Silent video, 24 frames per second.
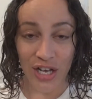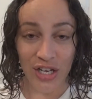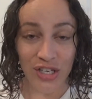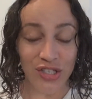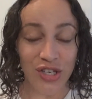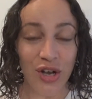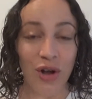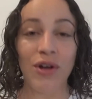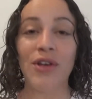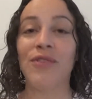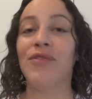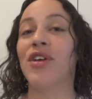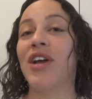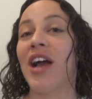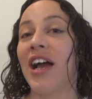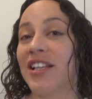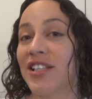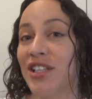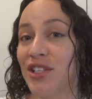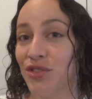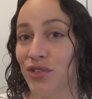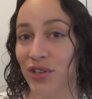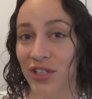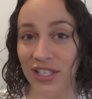So if you
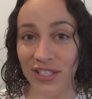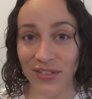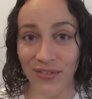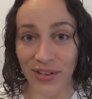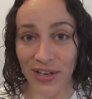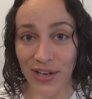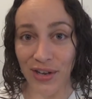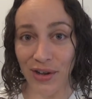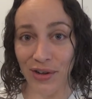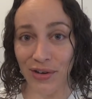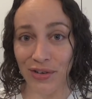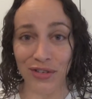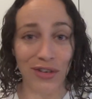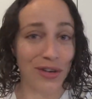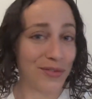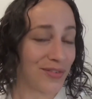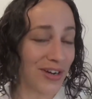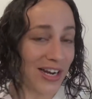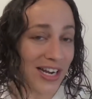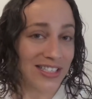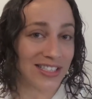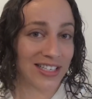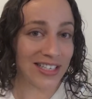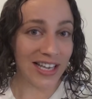guys enjoy this video, don't
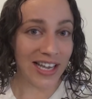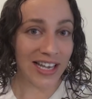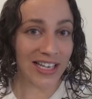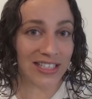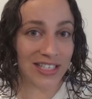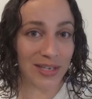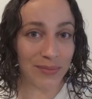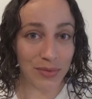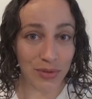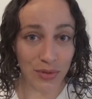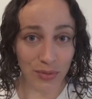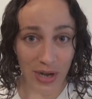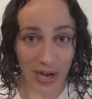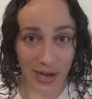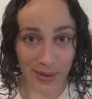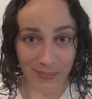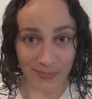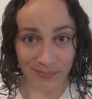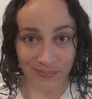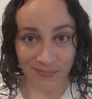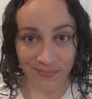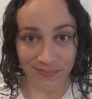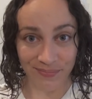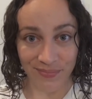forget to like and subscribe.
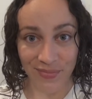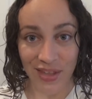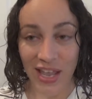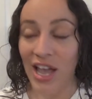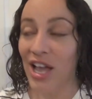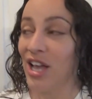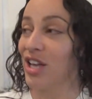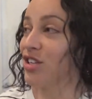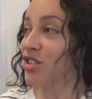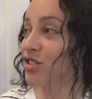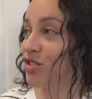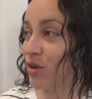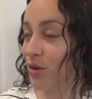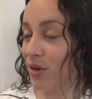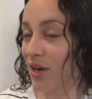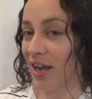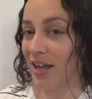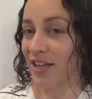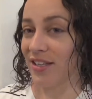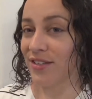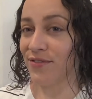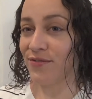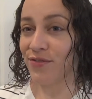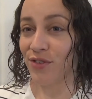So
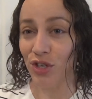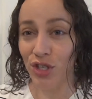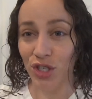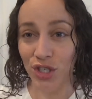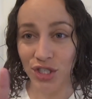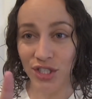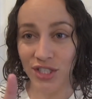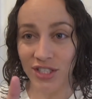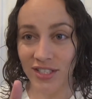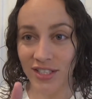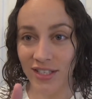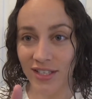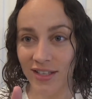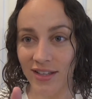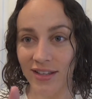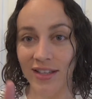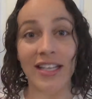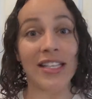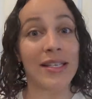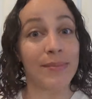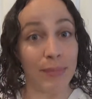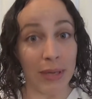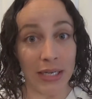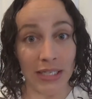guys, first,
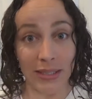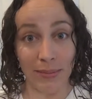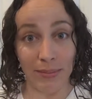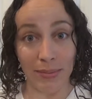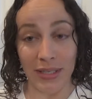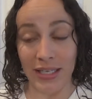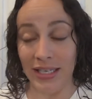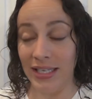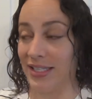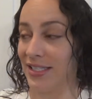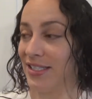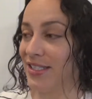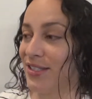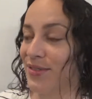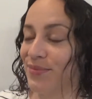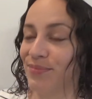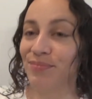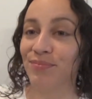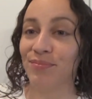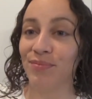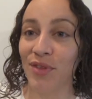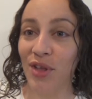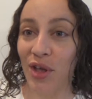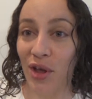let's pick the place.
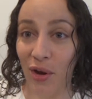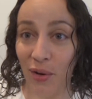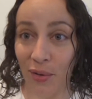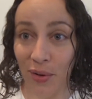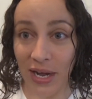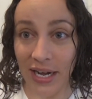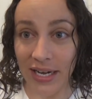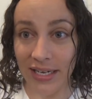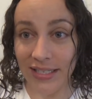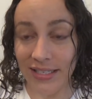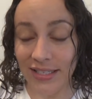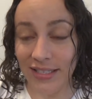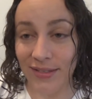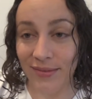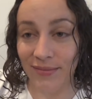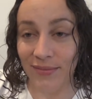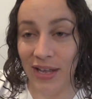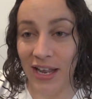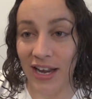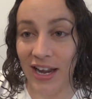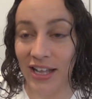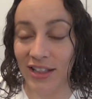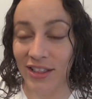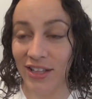All right,
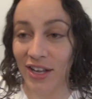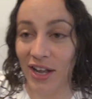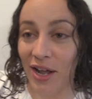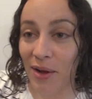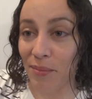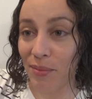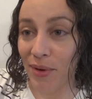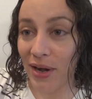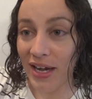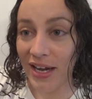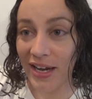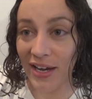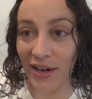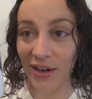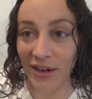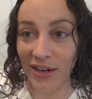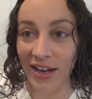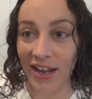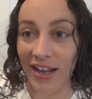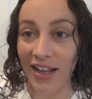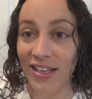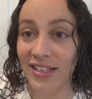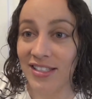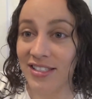I got the cup right here.
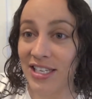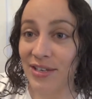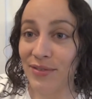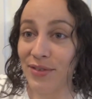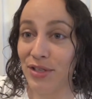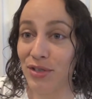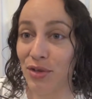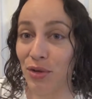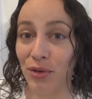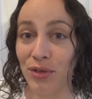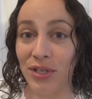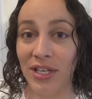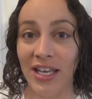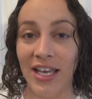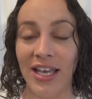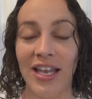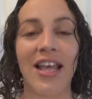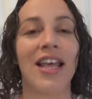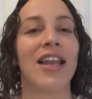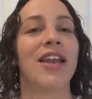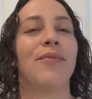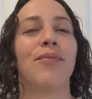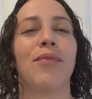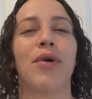Steven's holding it,
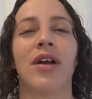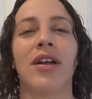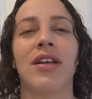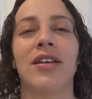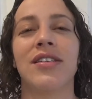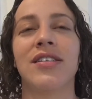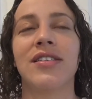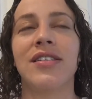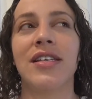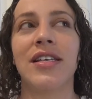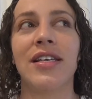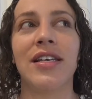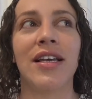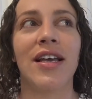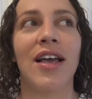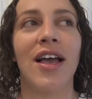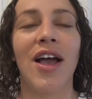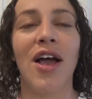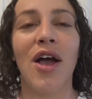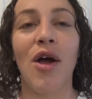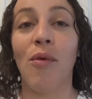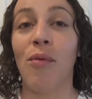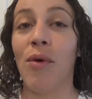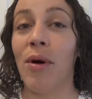and we're gonna see
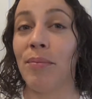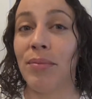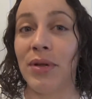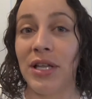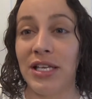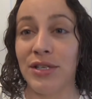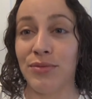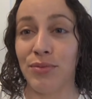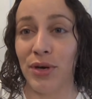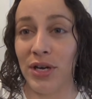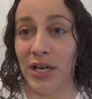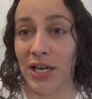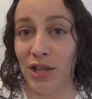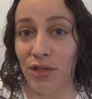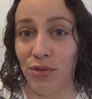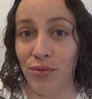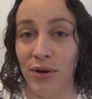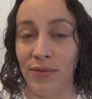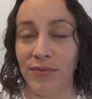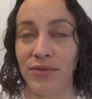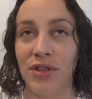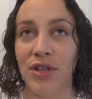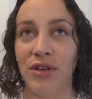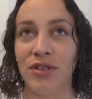what place we're gonna
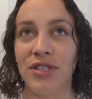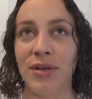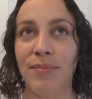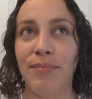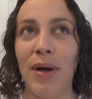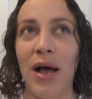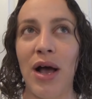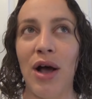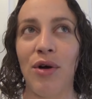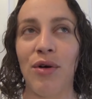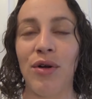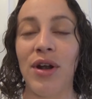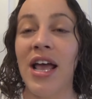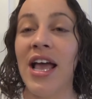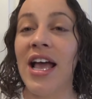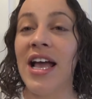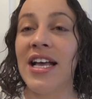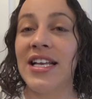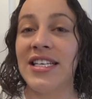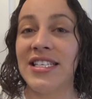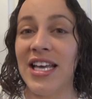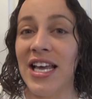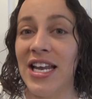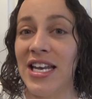thrift. There's about
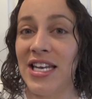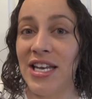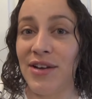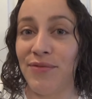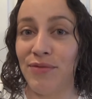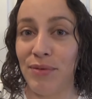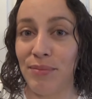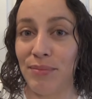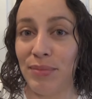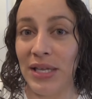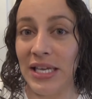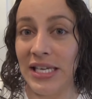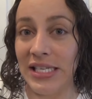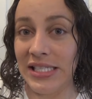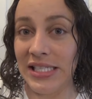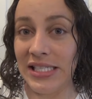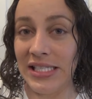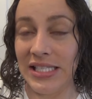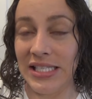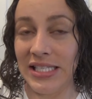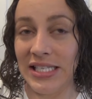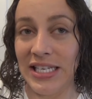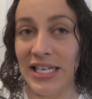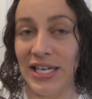ten different
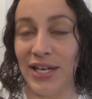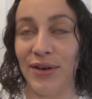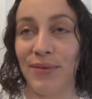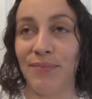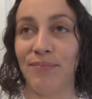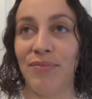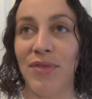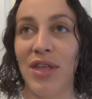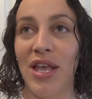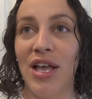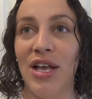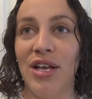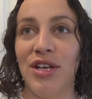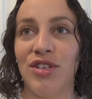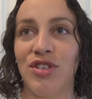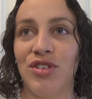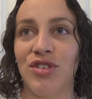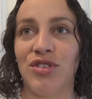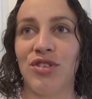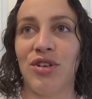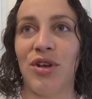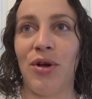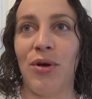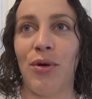places in here,
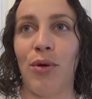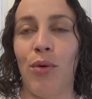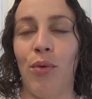so.